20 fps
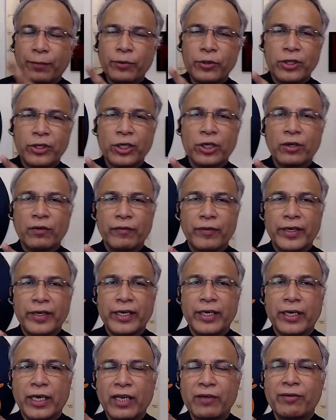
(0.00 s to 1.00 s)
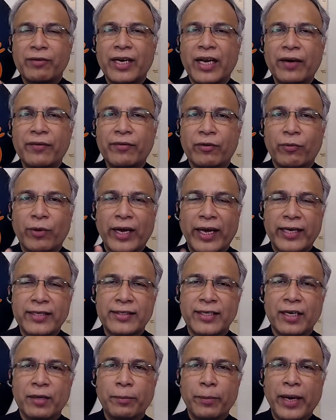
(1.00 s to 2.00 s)
to think of it, even after
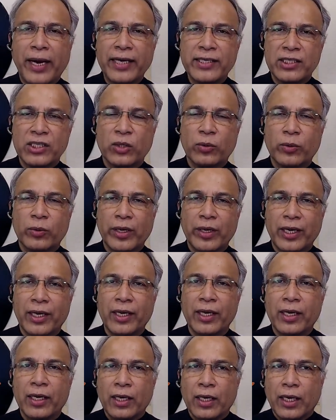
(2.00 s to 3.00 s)
YSR passed away,